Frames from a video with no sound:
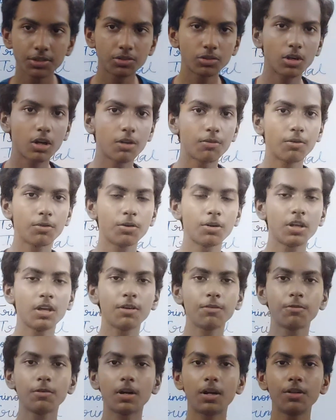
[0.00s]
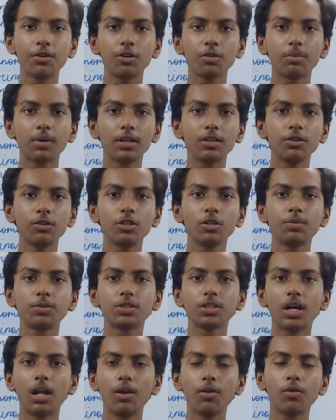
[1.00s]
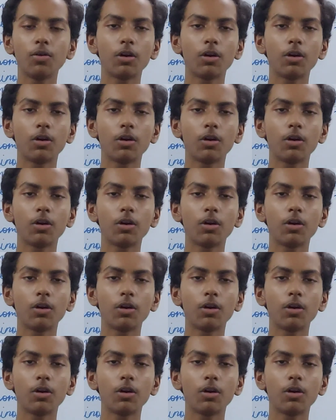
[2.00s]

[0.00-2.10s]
this is all for today. If you are new to my YouTube channel,